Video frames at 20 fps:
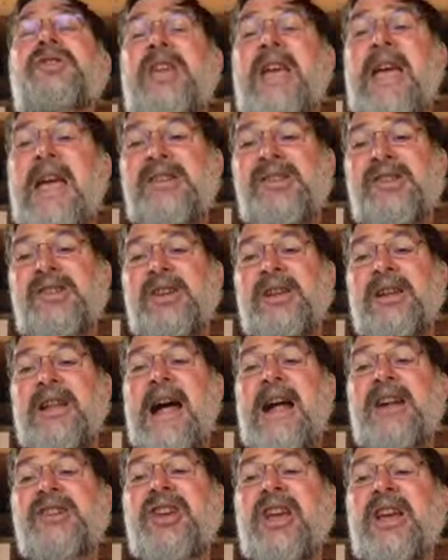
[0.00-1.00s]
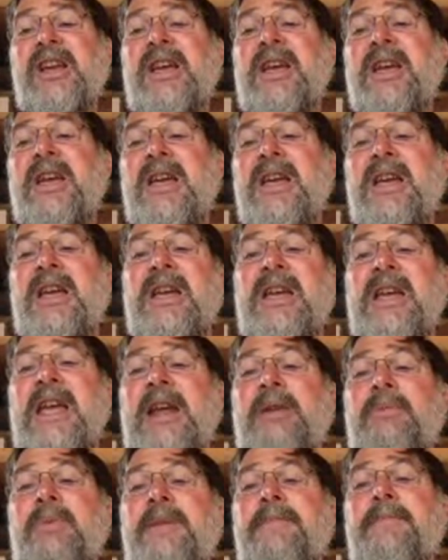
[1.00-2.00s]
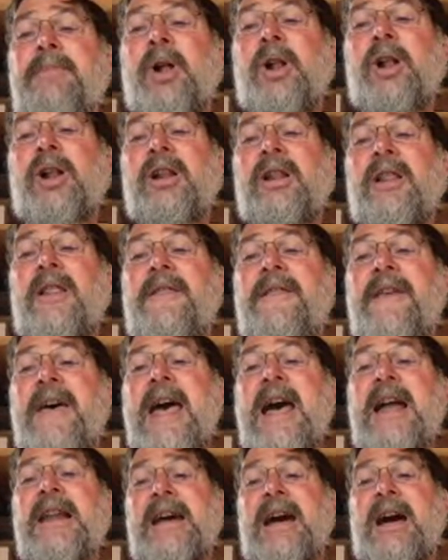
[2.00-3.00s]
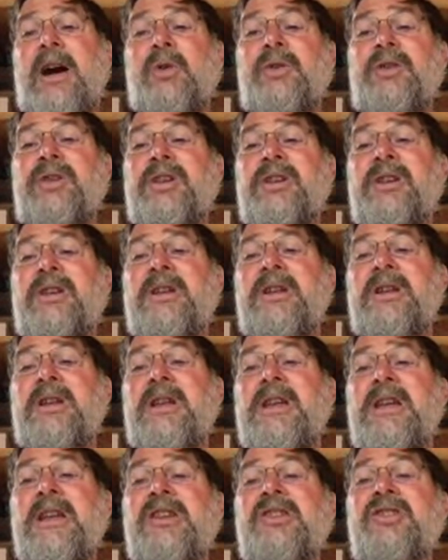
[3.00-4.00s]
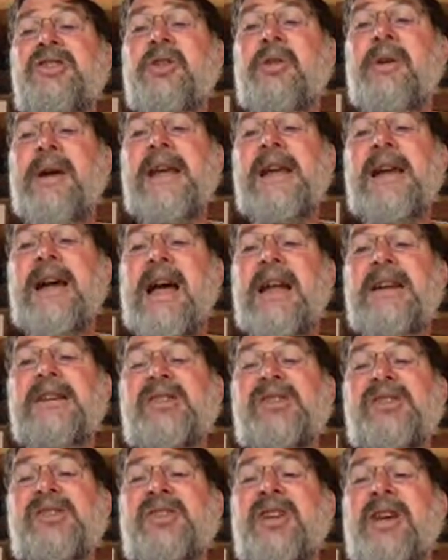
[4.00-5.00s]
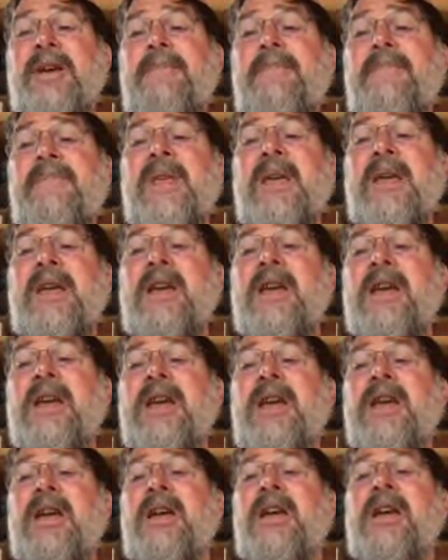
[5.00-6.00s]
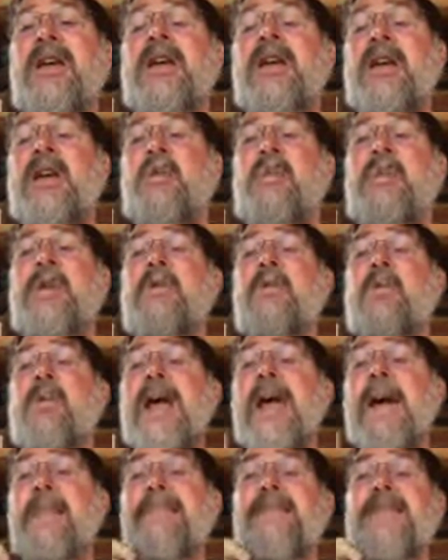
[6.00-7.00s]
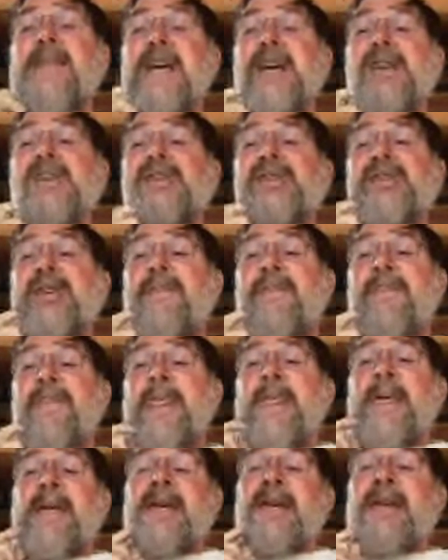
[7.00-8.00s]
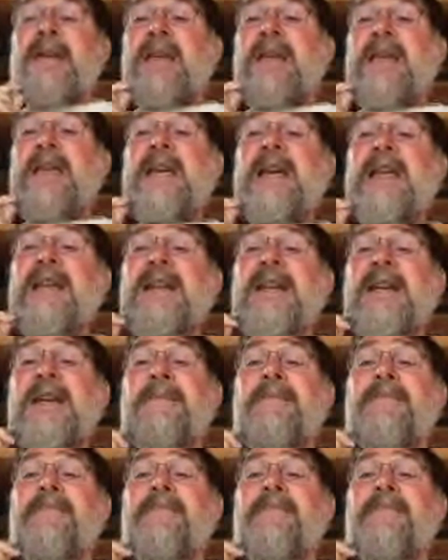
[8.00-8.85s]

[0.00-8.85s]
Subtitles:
case logic and we pull that out into a context. We wrap this in